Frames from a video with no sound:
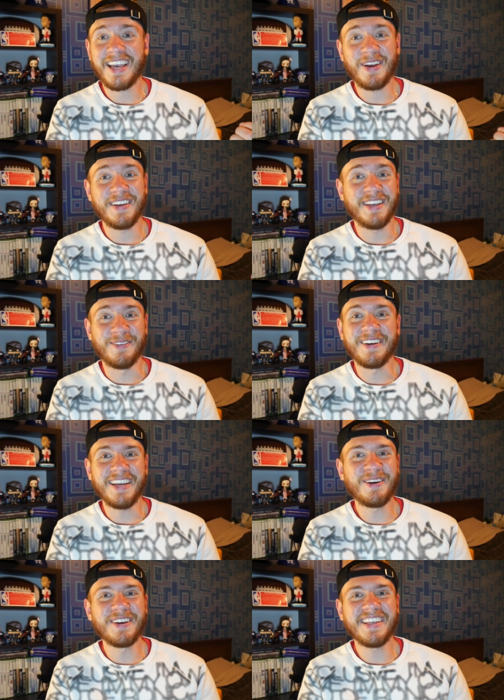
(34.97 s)
I, it,
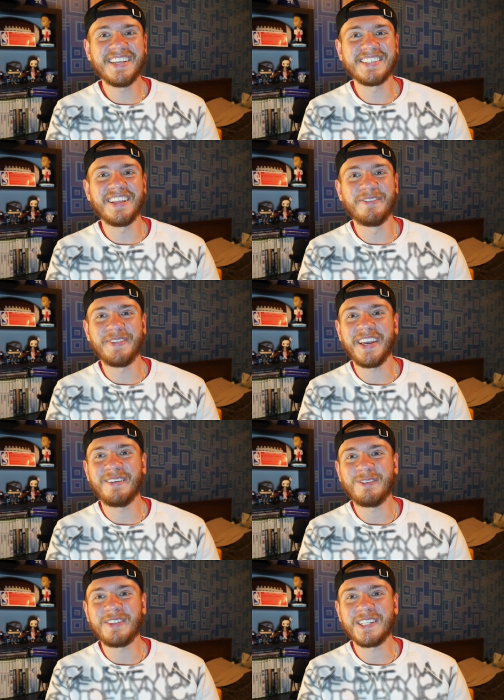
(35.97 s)
it really is 11
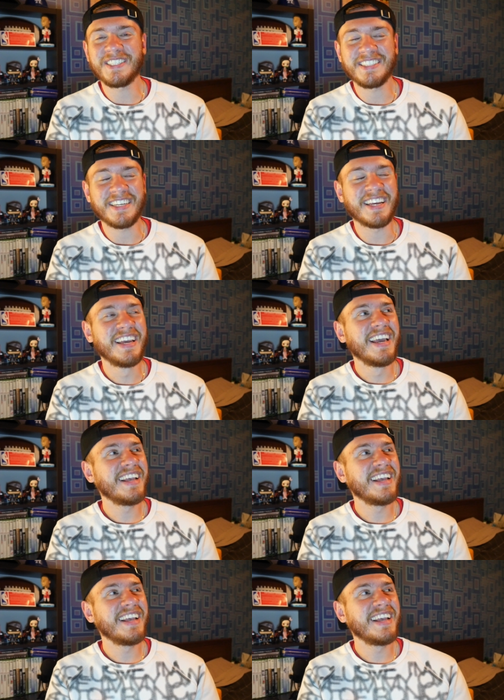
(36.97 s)
p.m. with this, isn't it?